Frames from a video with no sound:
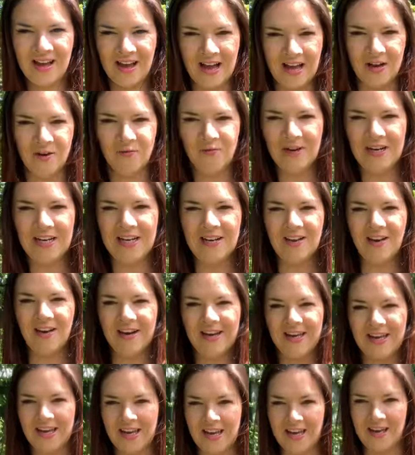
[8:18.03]
and I really
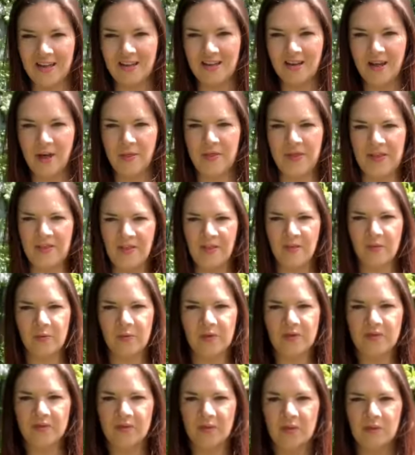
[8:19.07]
like it. I think the other
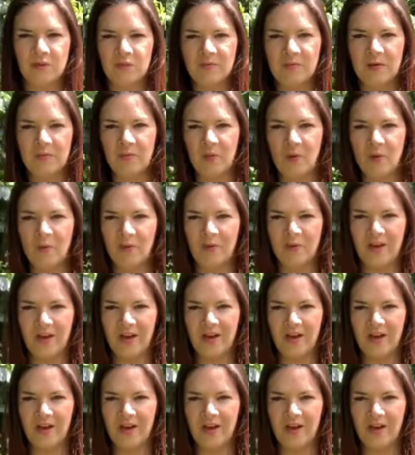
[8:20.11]
one suits me more though.